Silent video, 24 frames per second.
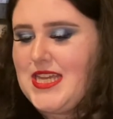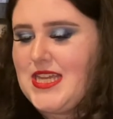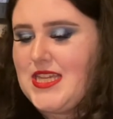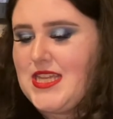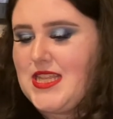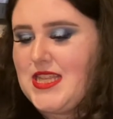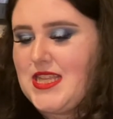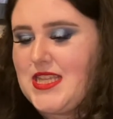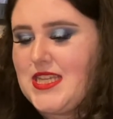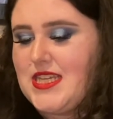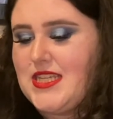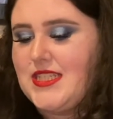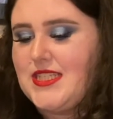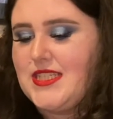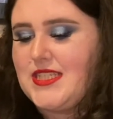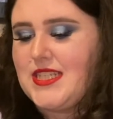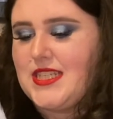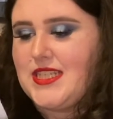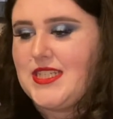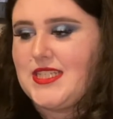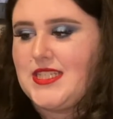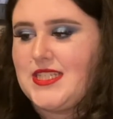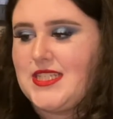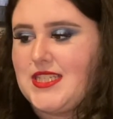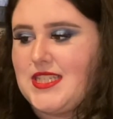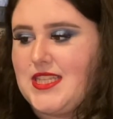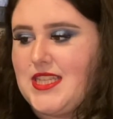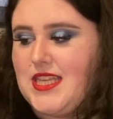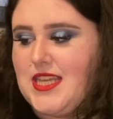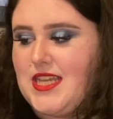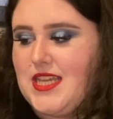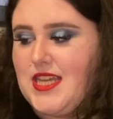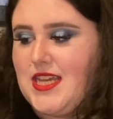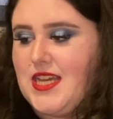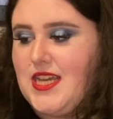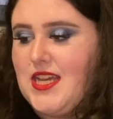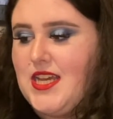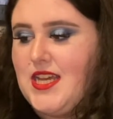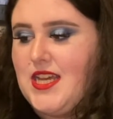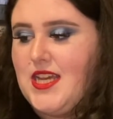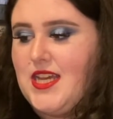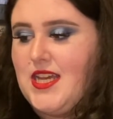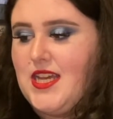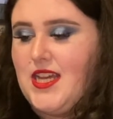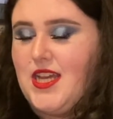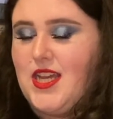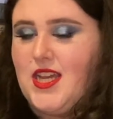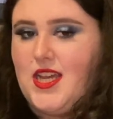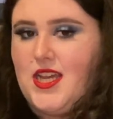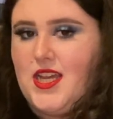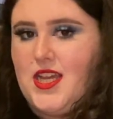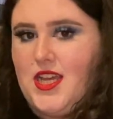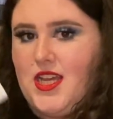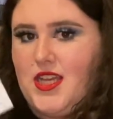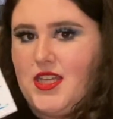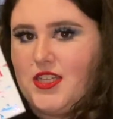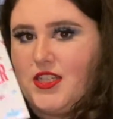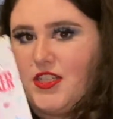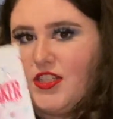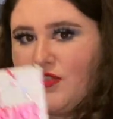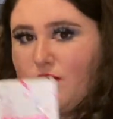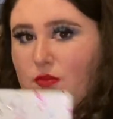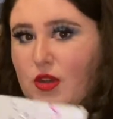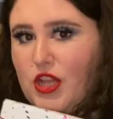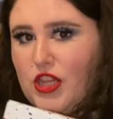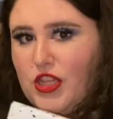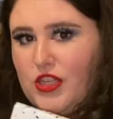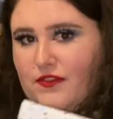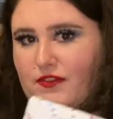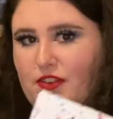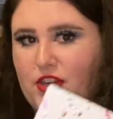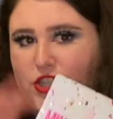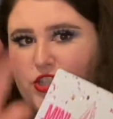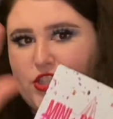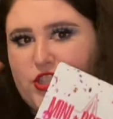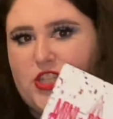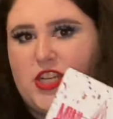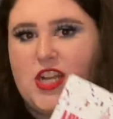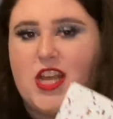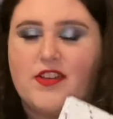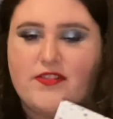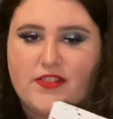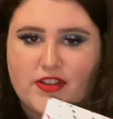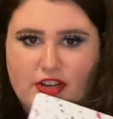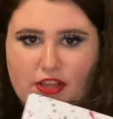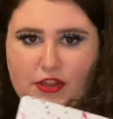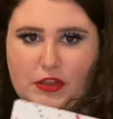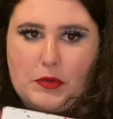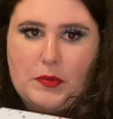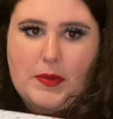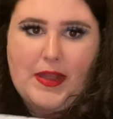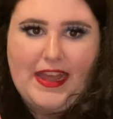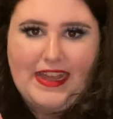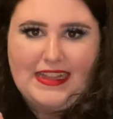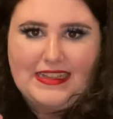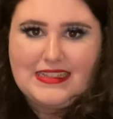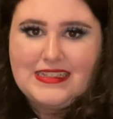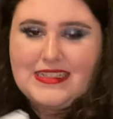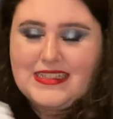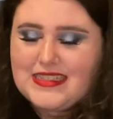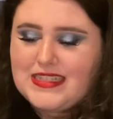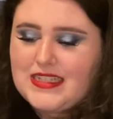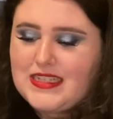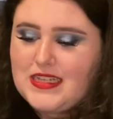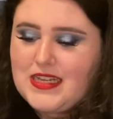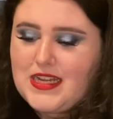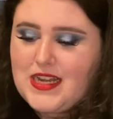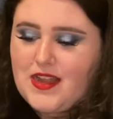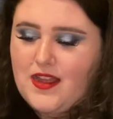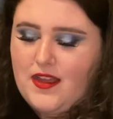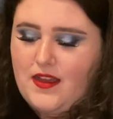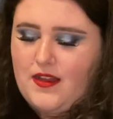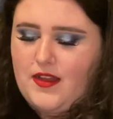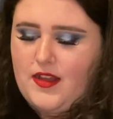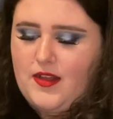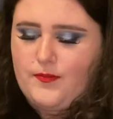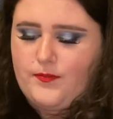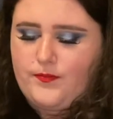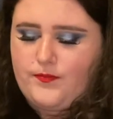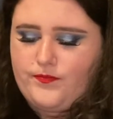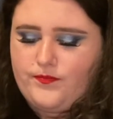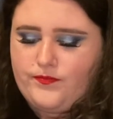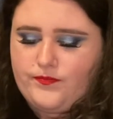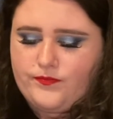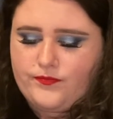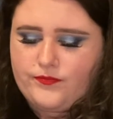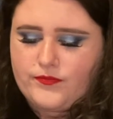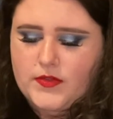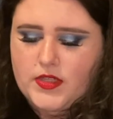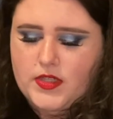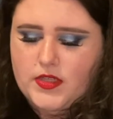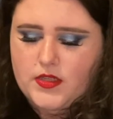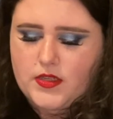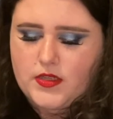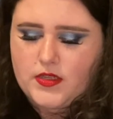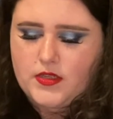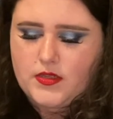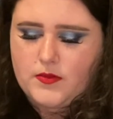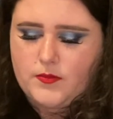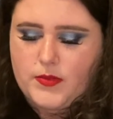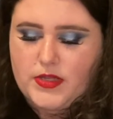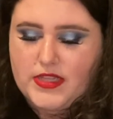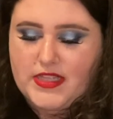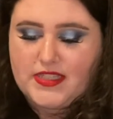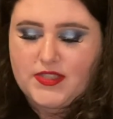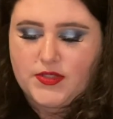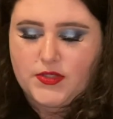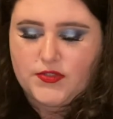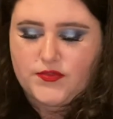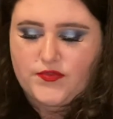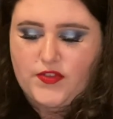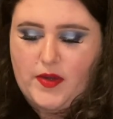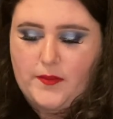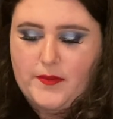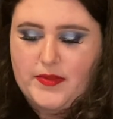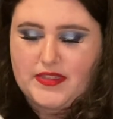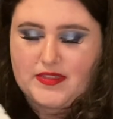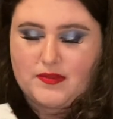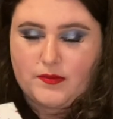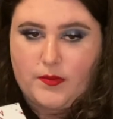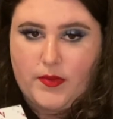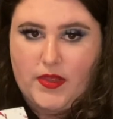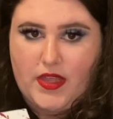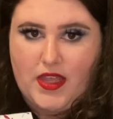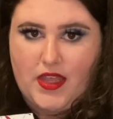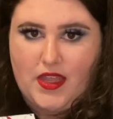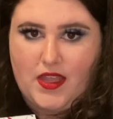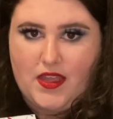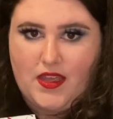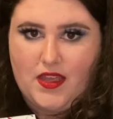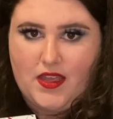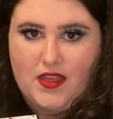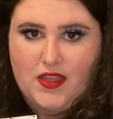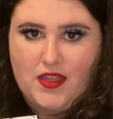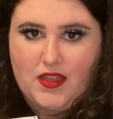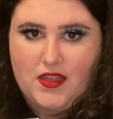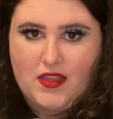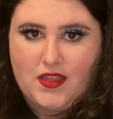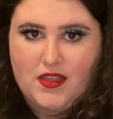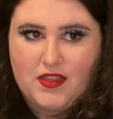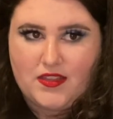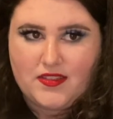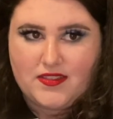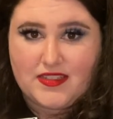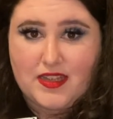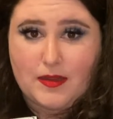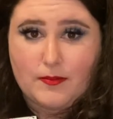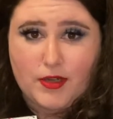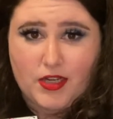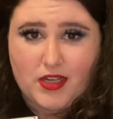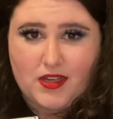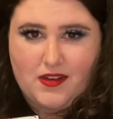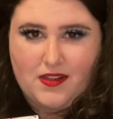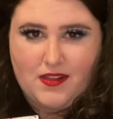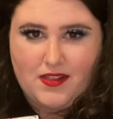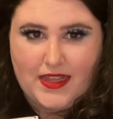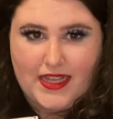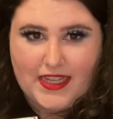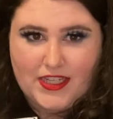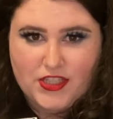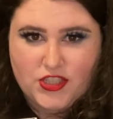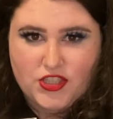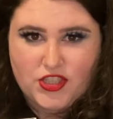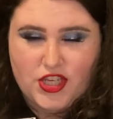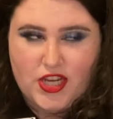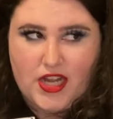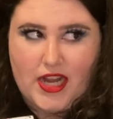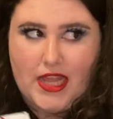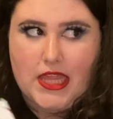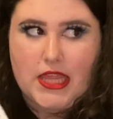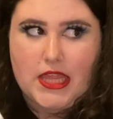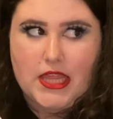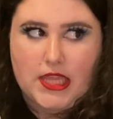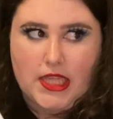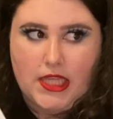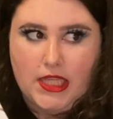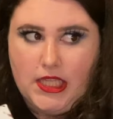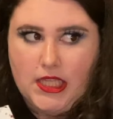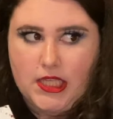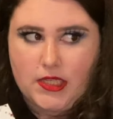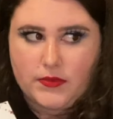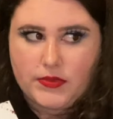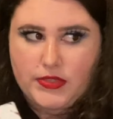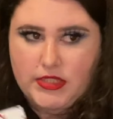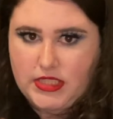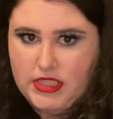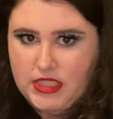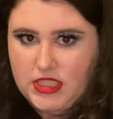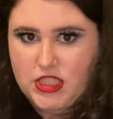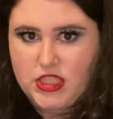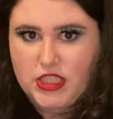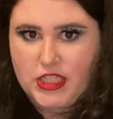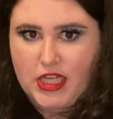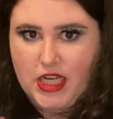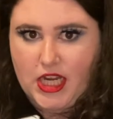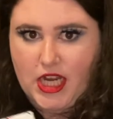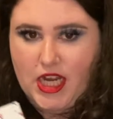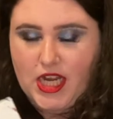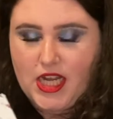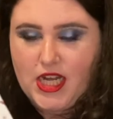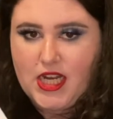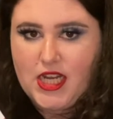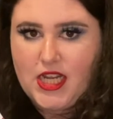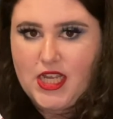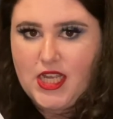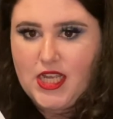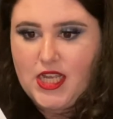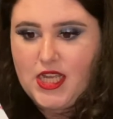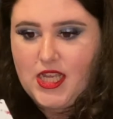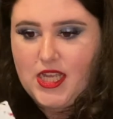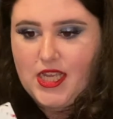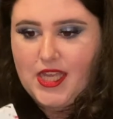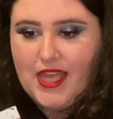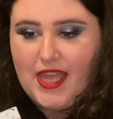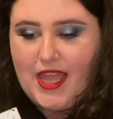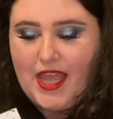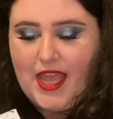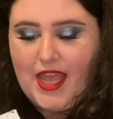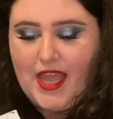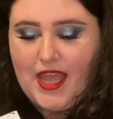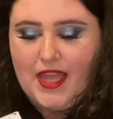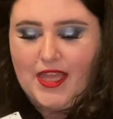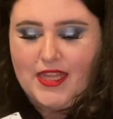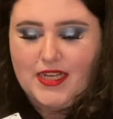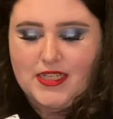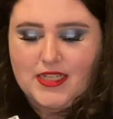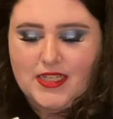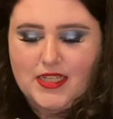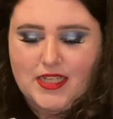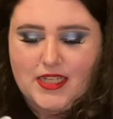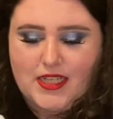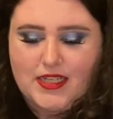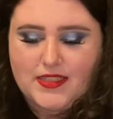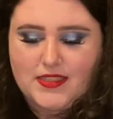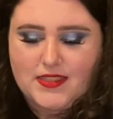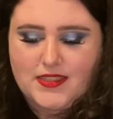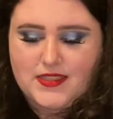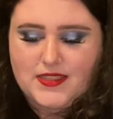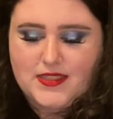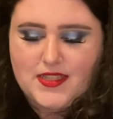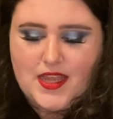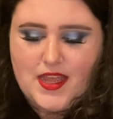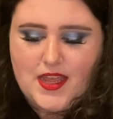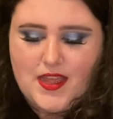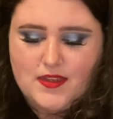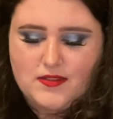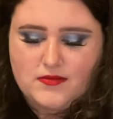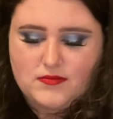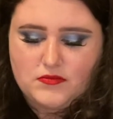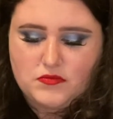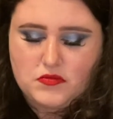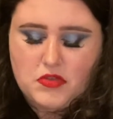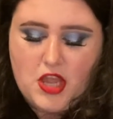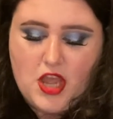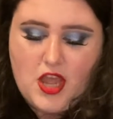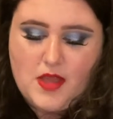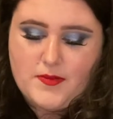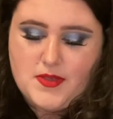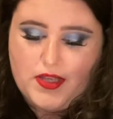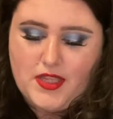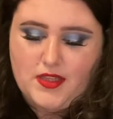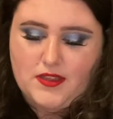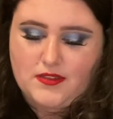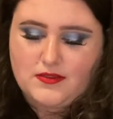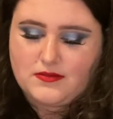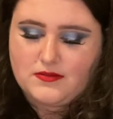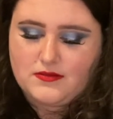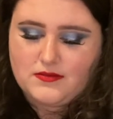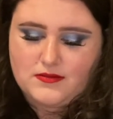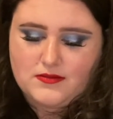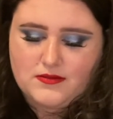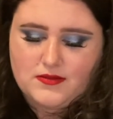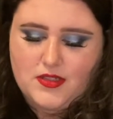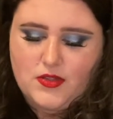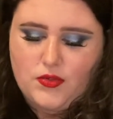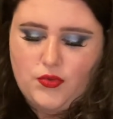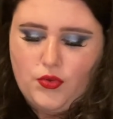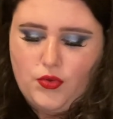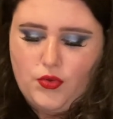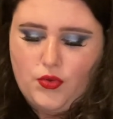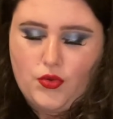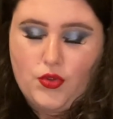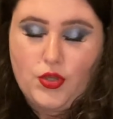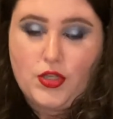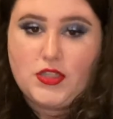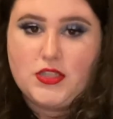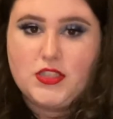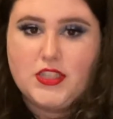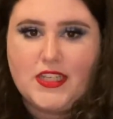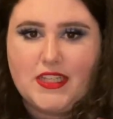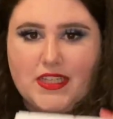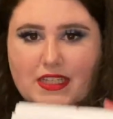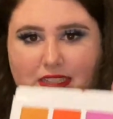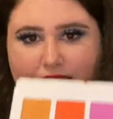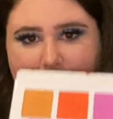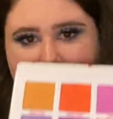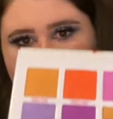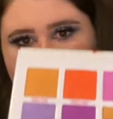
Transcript: This is the smaller version of another palette. But this is from his big summer collection. I think it was this year. And it's, I mean, look at this.